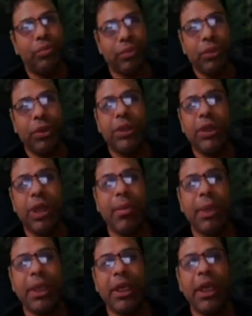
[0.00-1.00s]

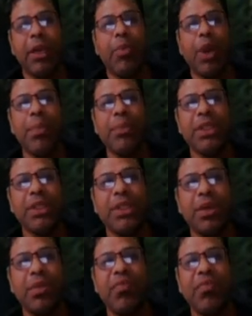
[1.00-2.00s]
grammatical points.
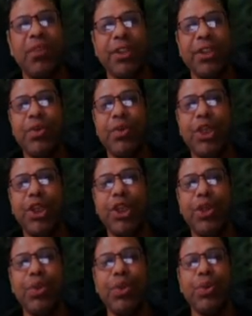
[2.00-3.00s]
First you
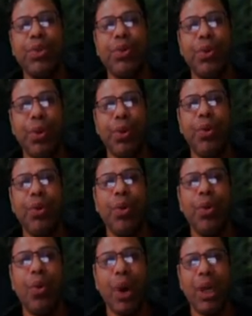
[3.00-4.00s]
need to know
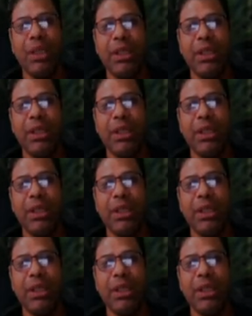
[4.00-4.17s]
what is